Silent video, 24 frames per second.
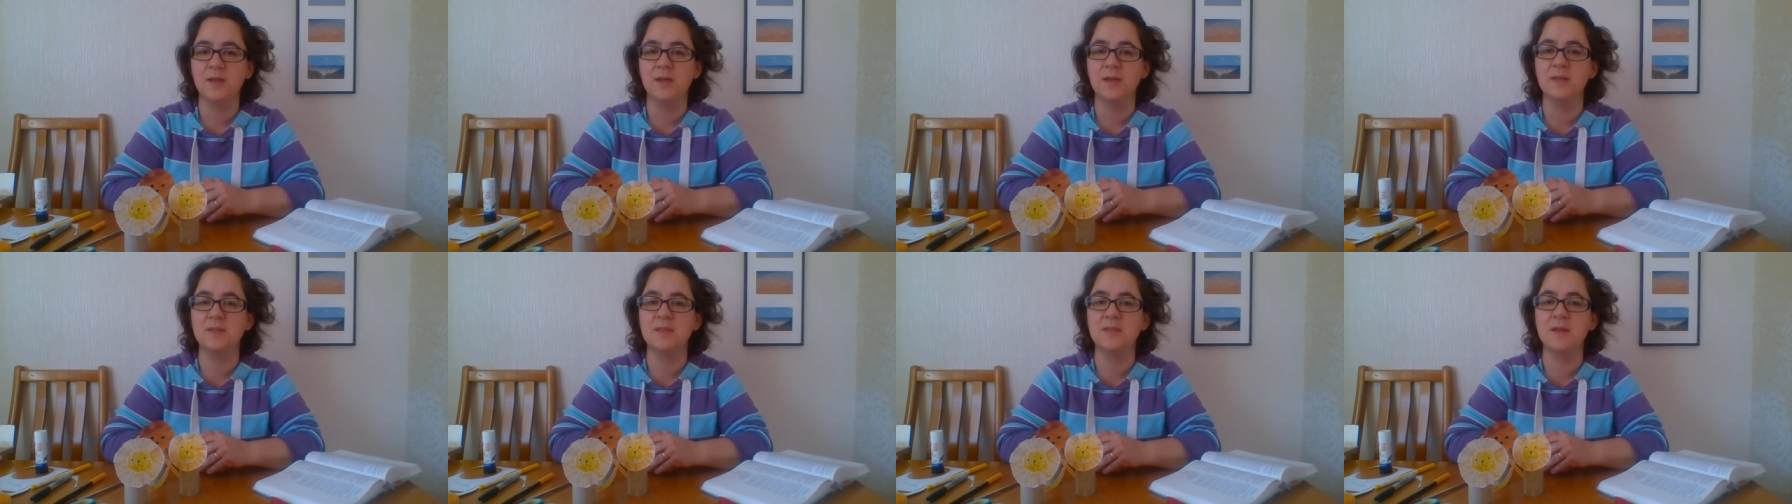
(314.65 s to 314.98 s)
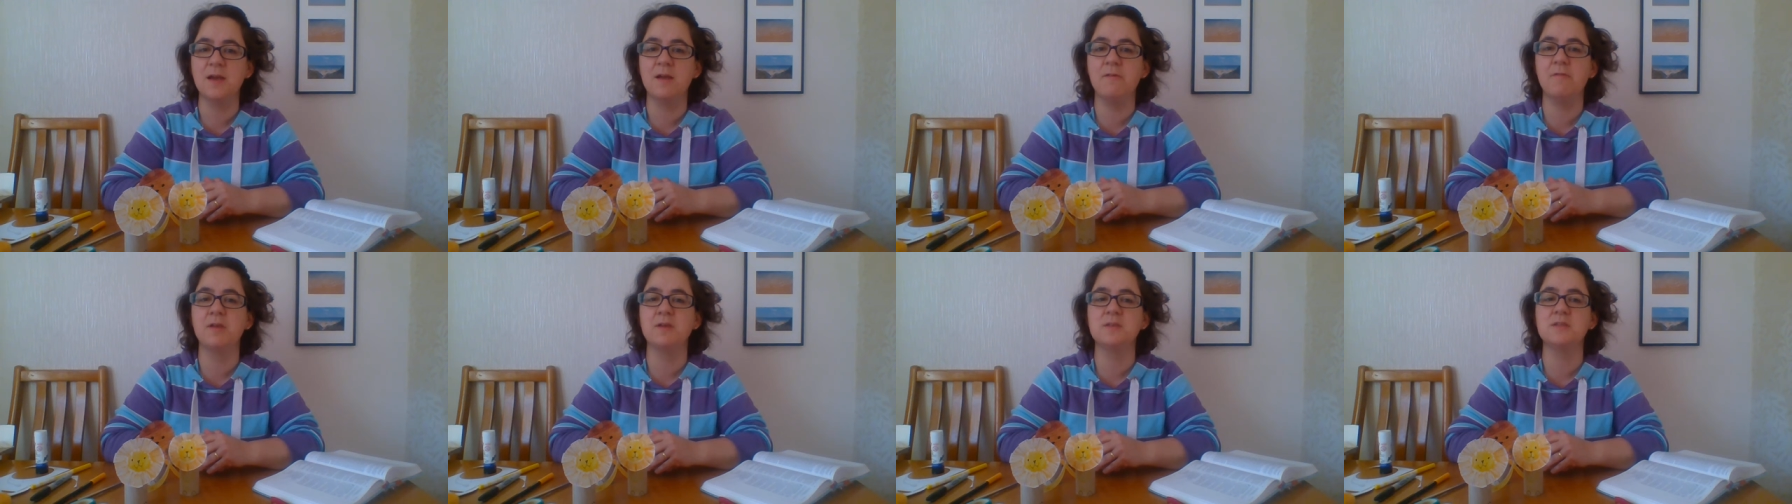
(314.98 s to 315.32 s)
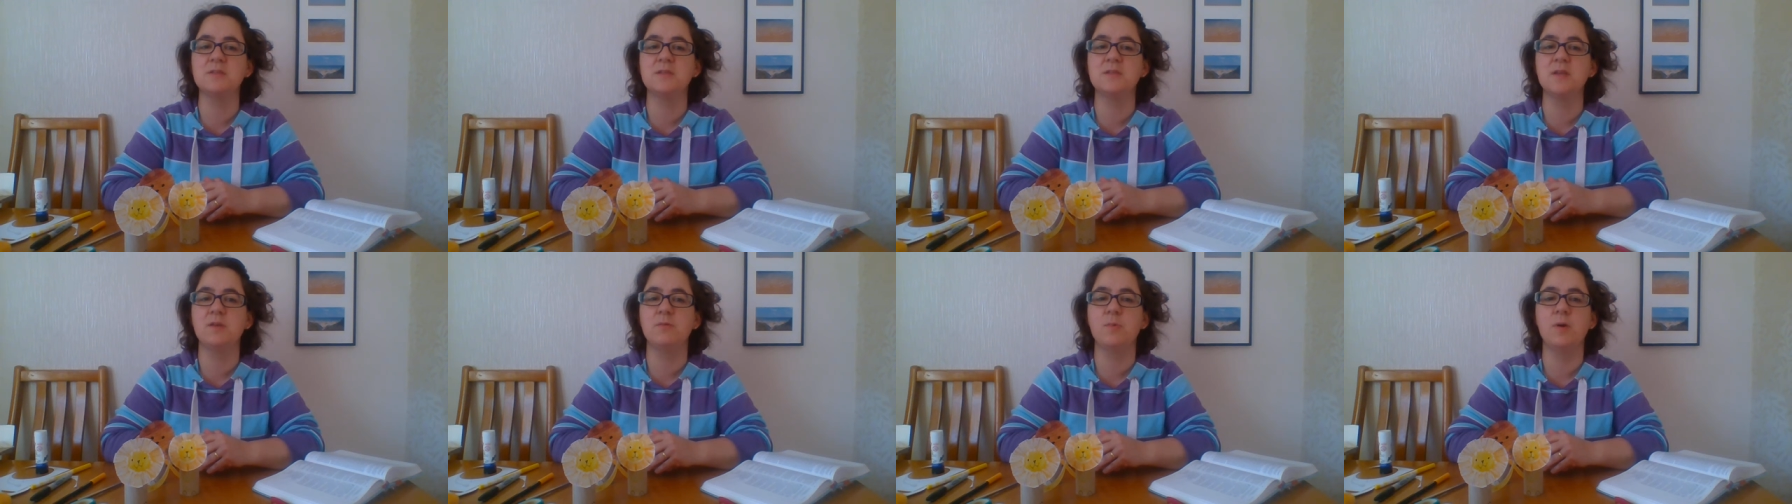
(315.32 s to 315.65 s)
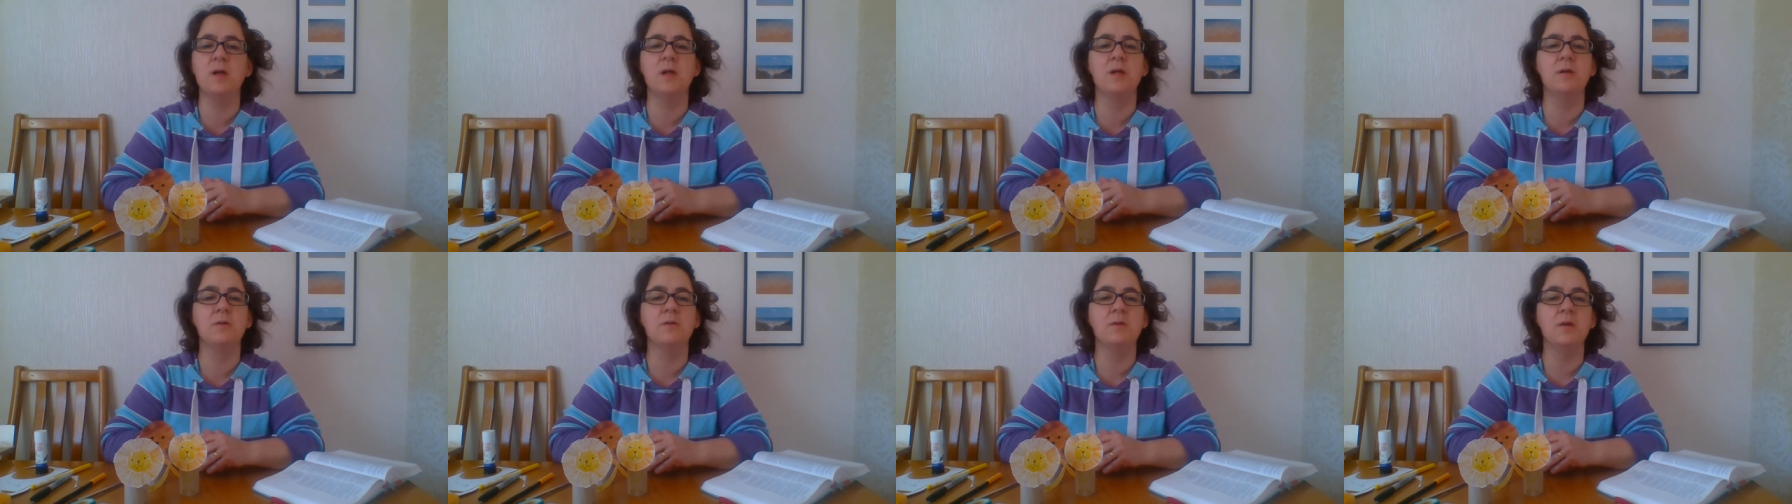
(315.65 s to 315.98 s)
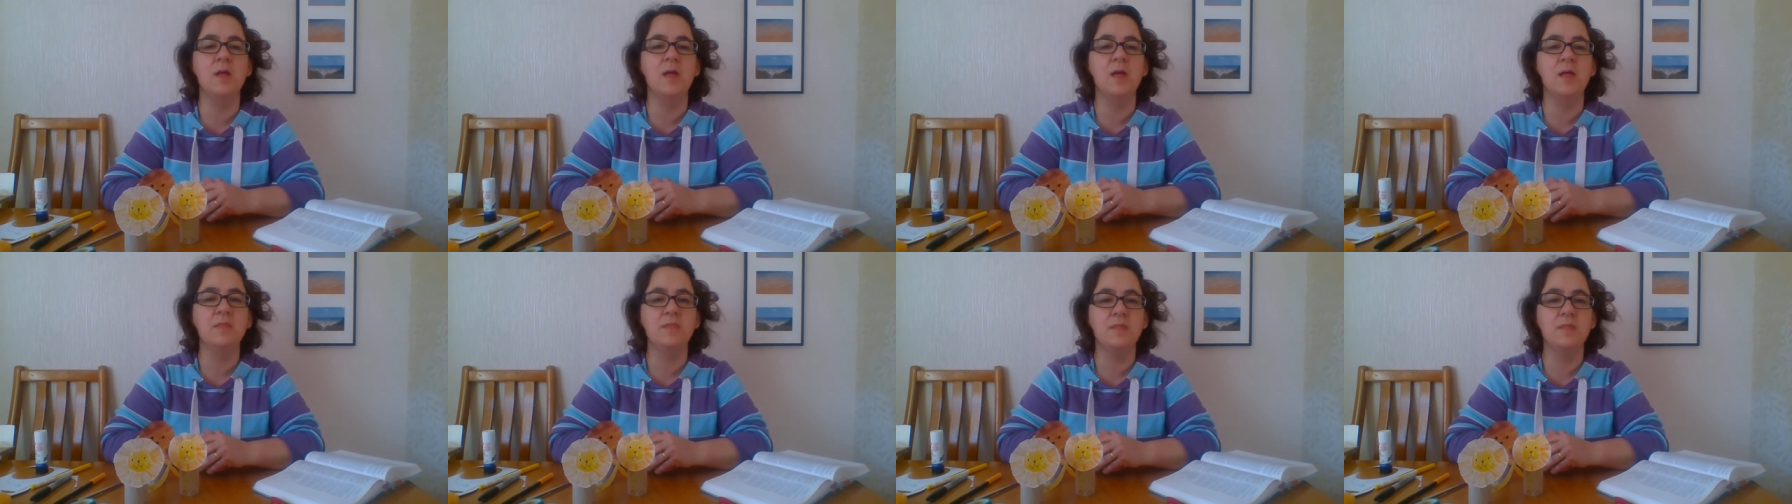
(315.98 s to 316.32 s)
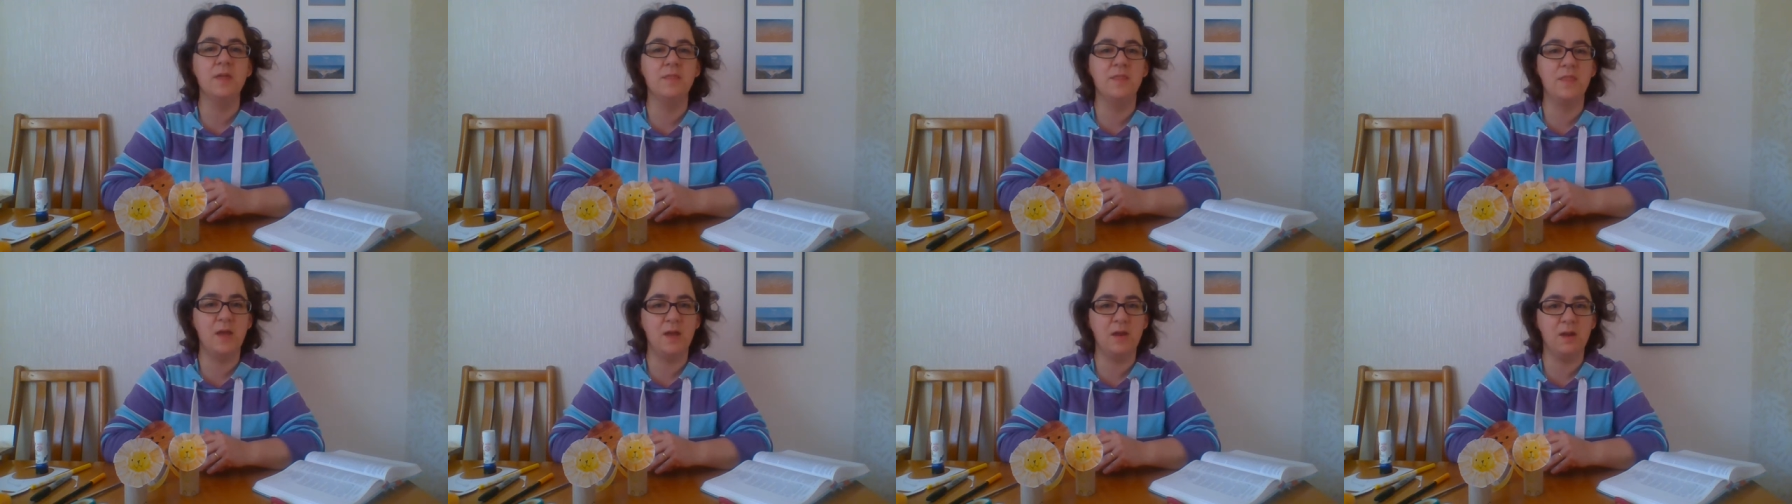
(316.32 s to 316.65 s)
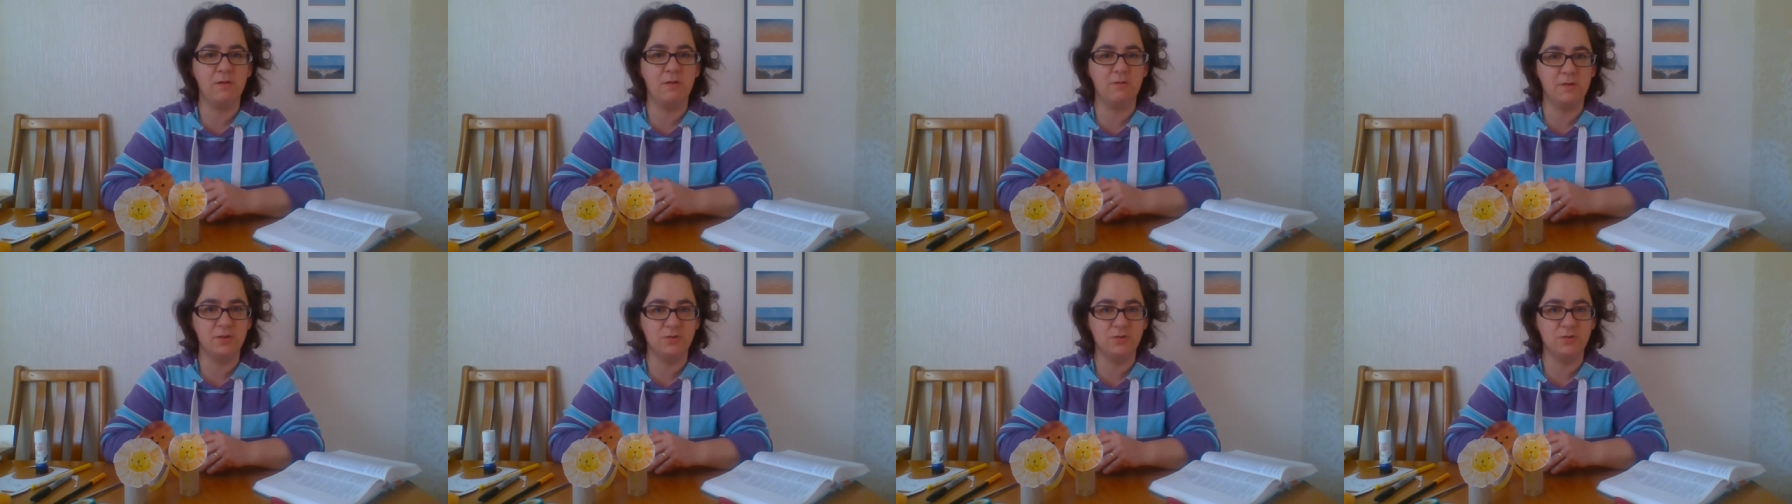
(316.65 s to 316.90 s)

And Darius said, "Well, then they are